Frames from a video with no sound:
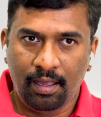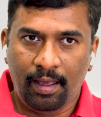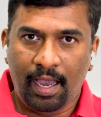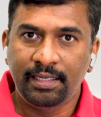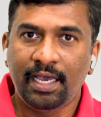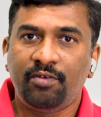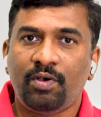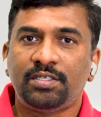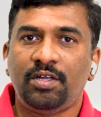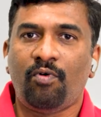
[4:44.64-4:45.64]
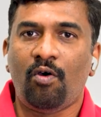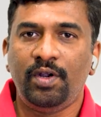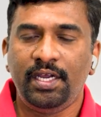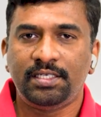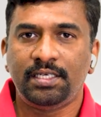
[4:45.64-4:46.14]
And that was the
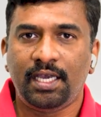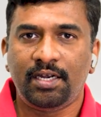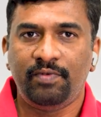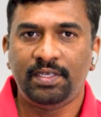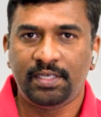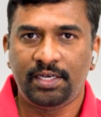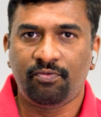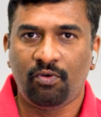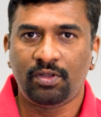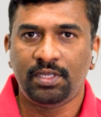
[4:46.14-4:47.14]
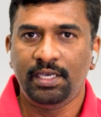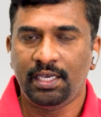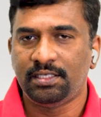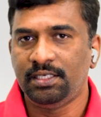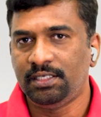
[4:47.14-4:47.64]
foundation that we set for the
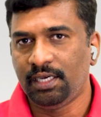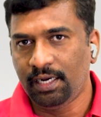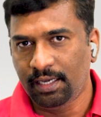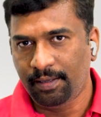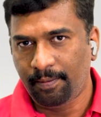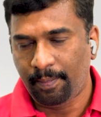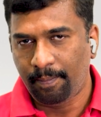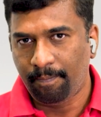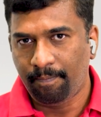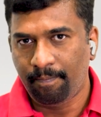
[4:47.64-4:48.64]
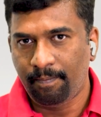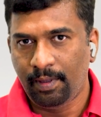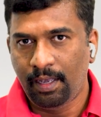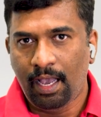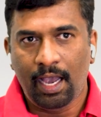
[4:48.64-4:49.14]
ESG journey.
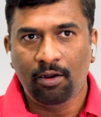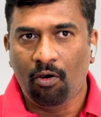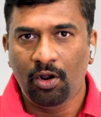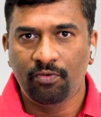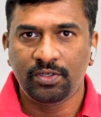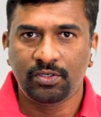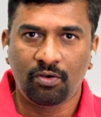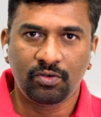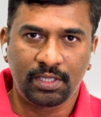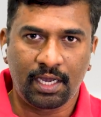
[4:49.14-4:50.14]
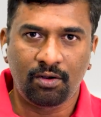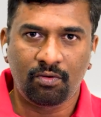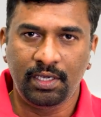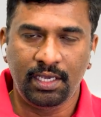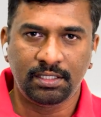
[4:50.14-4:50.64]
And all of us knows that
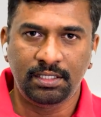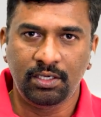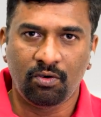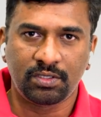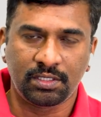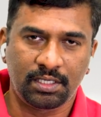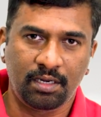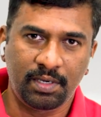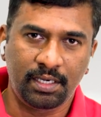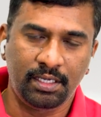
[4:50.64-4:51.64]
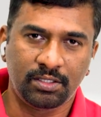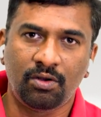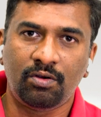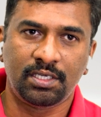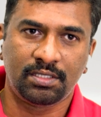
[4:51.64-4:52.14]
ESG or sustainability is
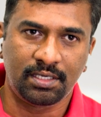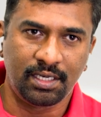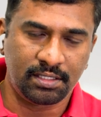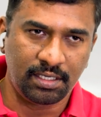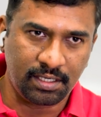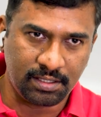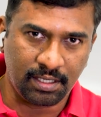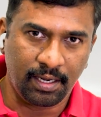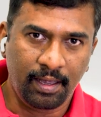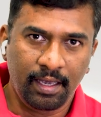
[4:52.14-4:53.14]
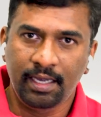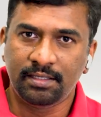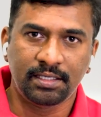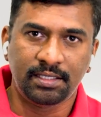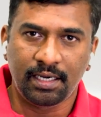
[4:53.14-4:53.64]
not just a destination,
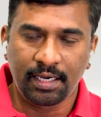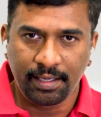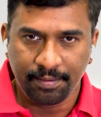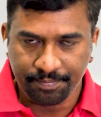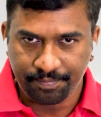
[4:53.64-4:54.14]
it's a journey.